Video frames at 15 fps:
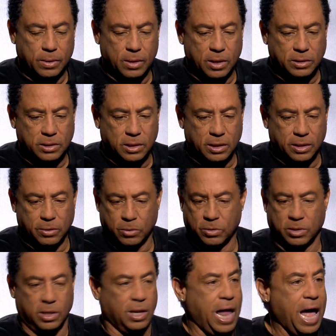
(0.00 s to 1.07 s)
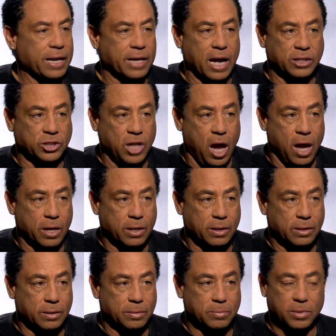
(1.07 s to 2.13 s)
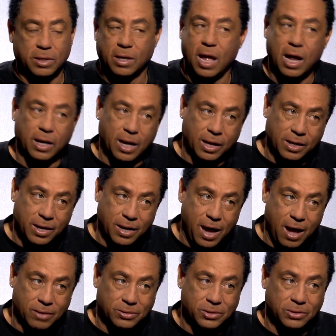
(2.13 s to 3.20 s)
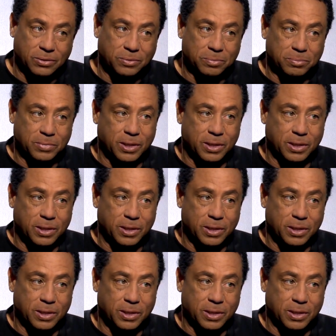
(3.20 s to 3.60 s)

a lot got shot, but a lot got cut out too.